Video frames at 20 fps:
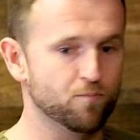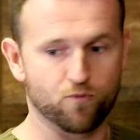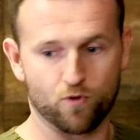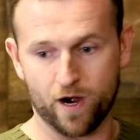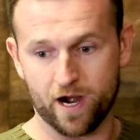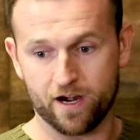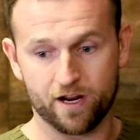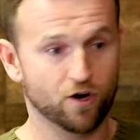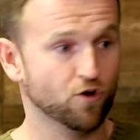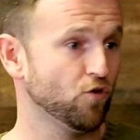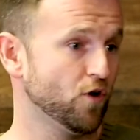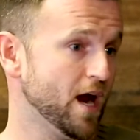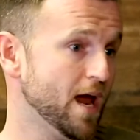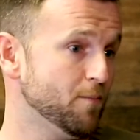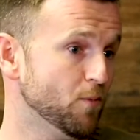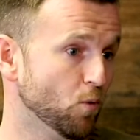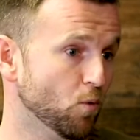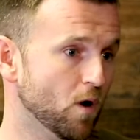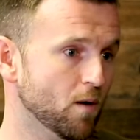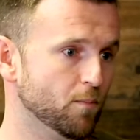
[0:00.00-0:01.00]
Brandon
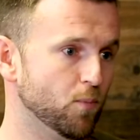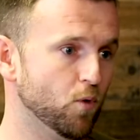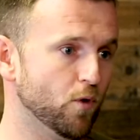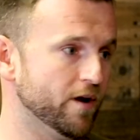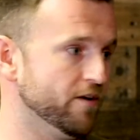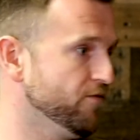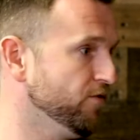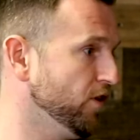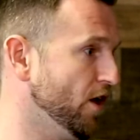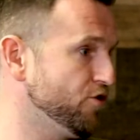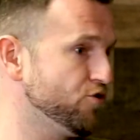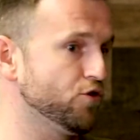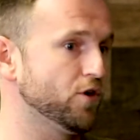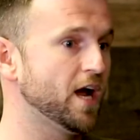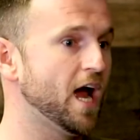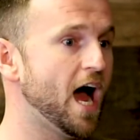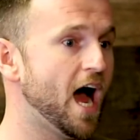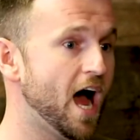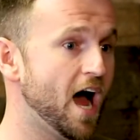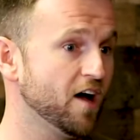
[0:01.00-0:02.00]
Graham at one point. Fletcher
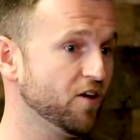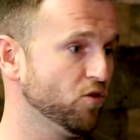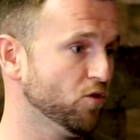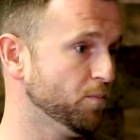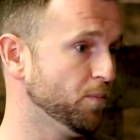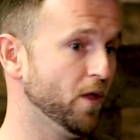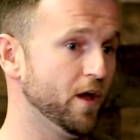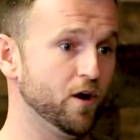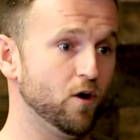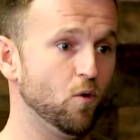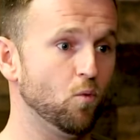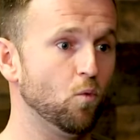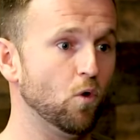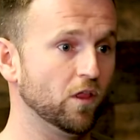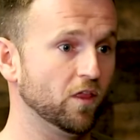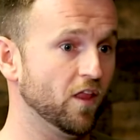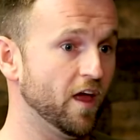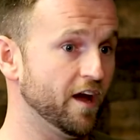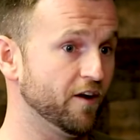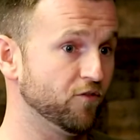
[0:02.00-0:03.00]
Cox was playing on
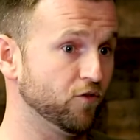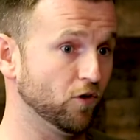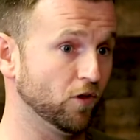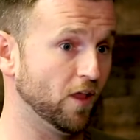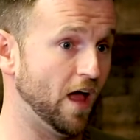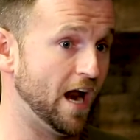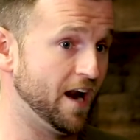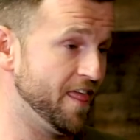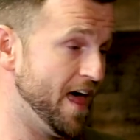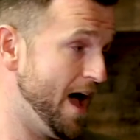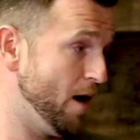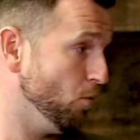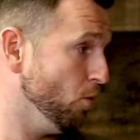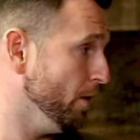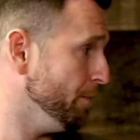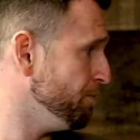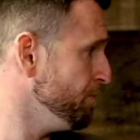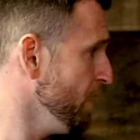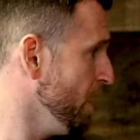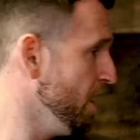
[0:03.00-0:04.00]
one leg for a lot of that
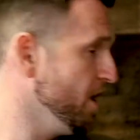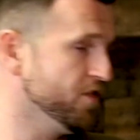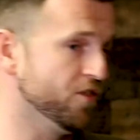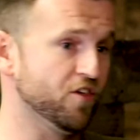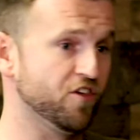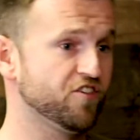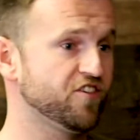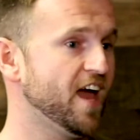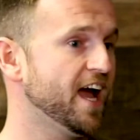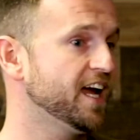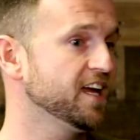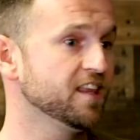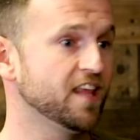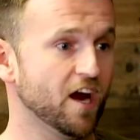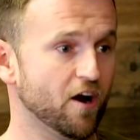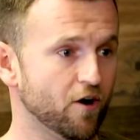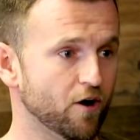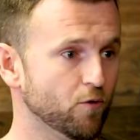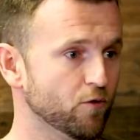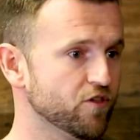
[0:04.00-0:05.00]
one. The
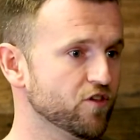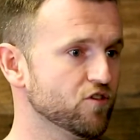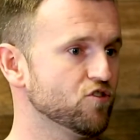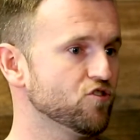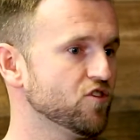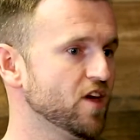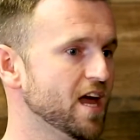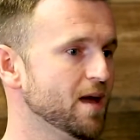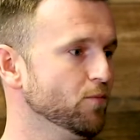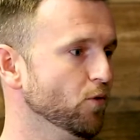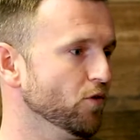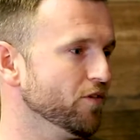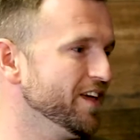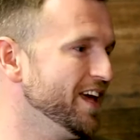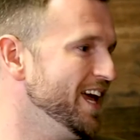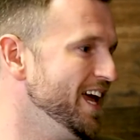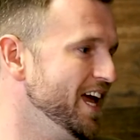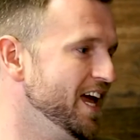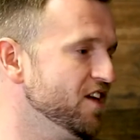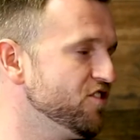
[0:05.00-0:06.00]
secondary was in shambles.
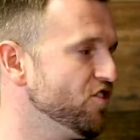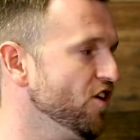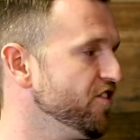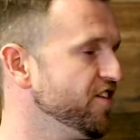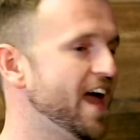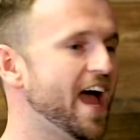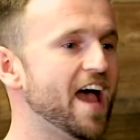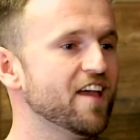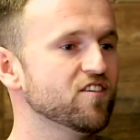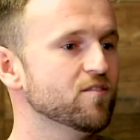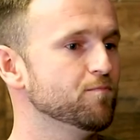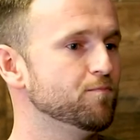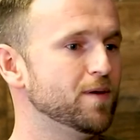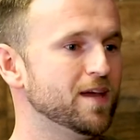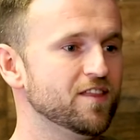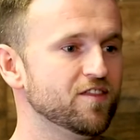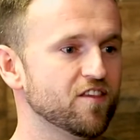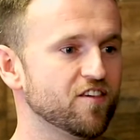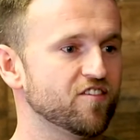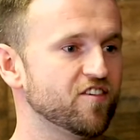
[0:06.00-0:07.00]
It just hasn't
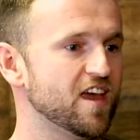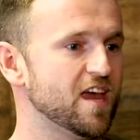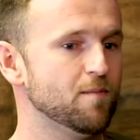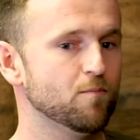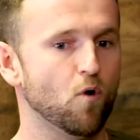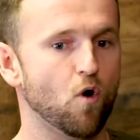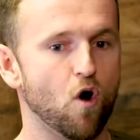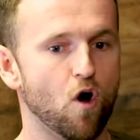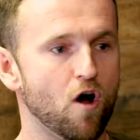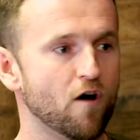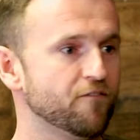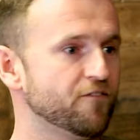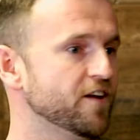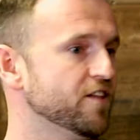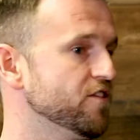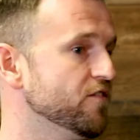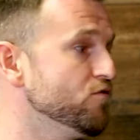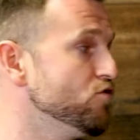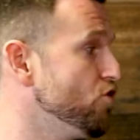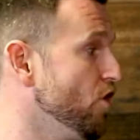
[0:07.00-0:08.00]
been the same
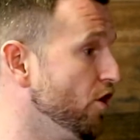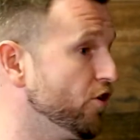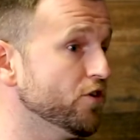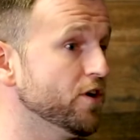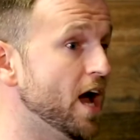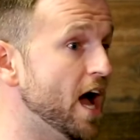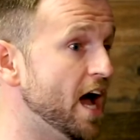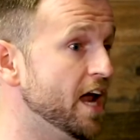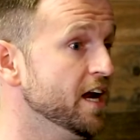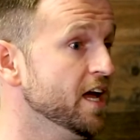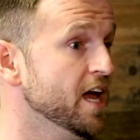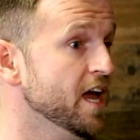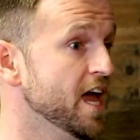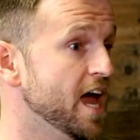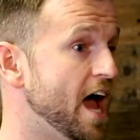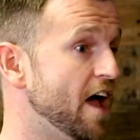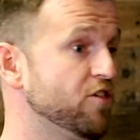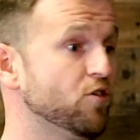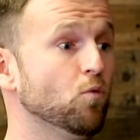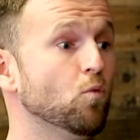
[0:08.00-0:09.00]
offensive juggernaut
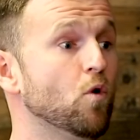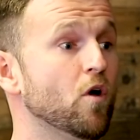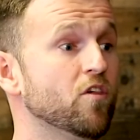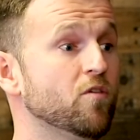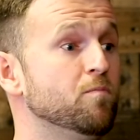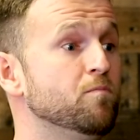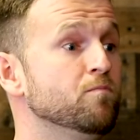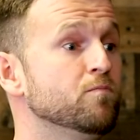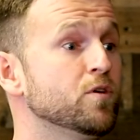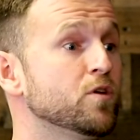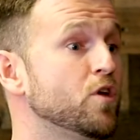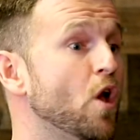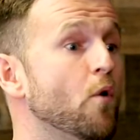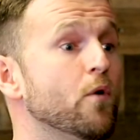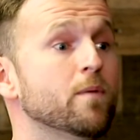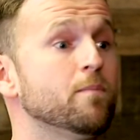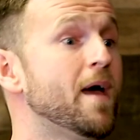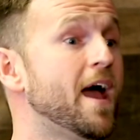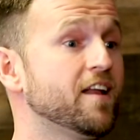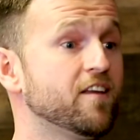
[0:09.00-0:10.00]
as it was
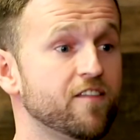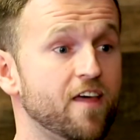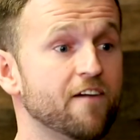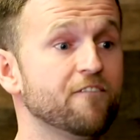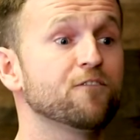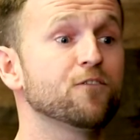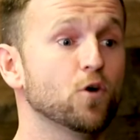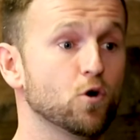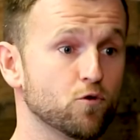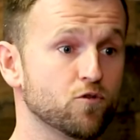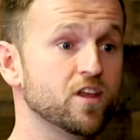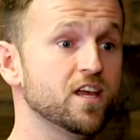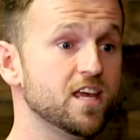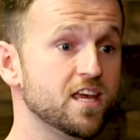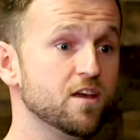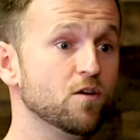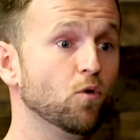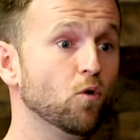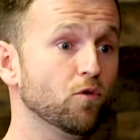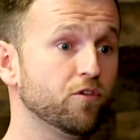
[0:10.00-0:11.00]
going back to that first
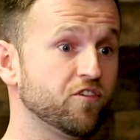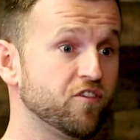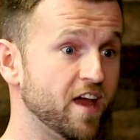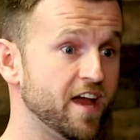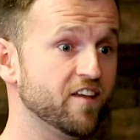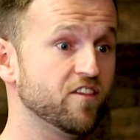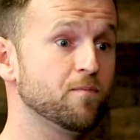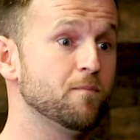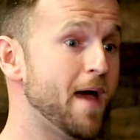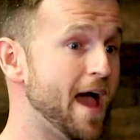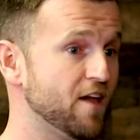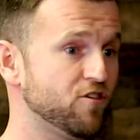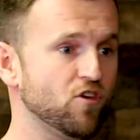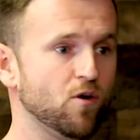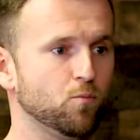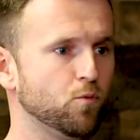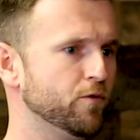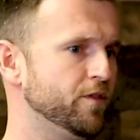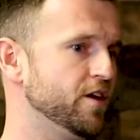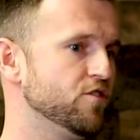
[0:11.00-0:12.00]
Eagles-Saints
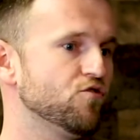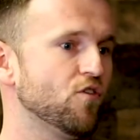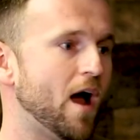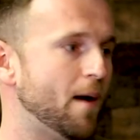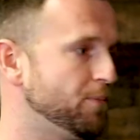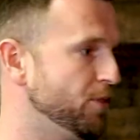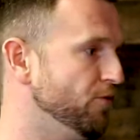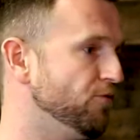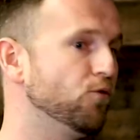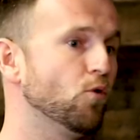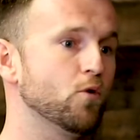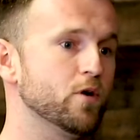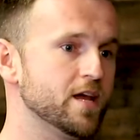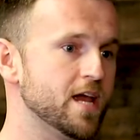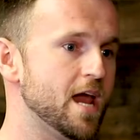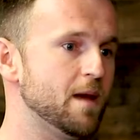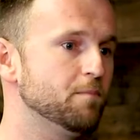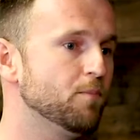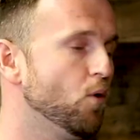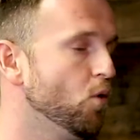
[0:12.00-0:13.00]
matchup where they dropped the
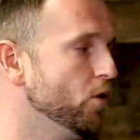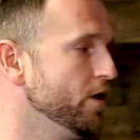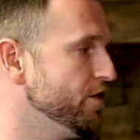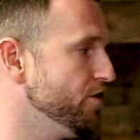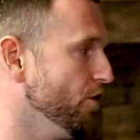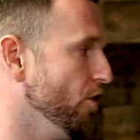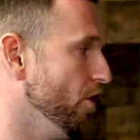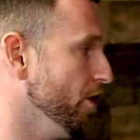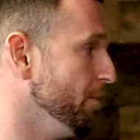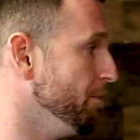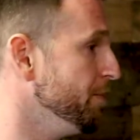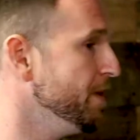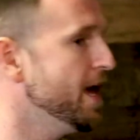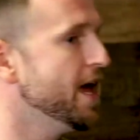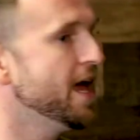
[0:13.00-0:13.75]
48 points on them.